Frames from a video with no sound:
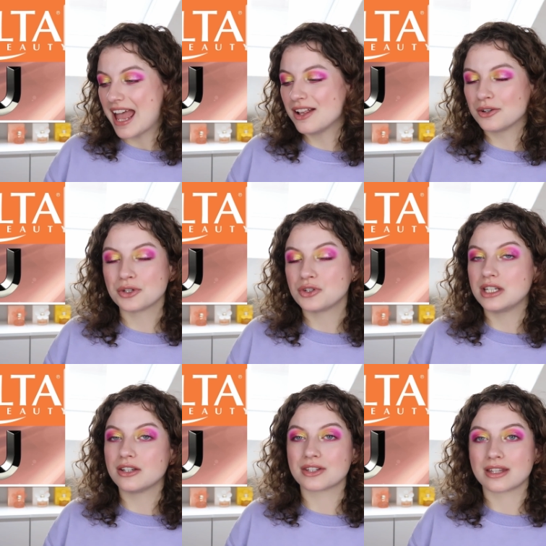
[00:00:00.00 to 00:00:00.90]
And also she
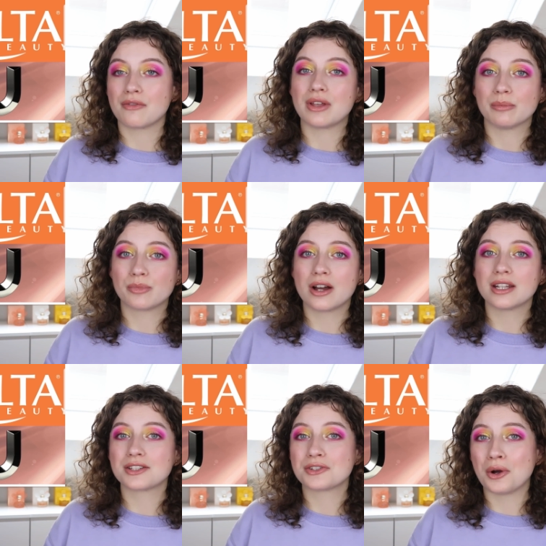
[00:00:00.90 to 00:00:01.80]
doesn't have any
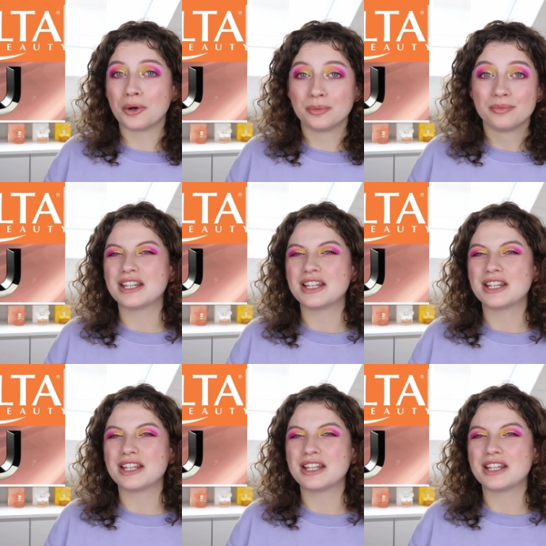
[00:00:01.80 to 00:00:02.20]
products, so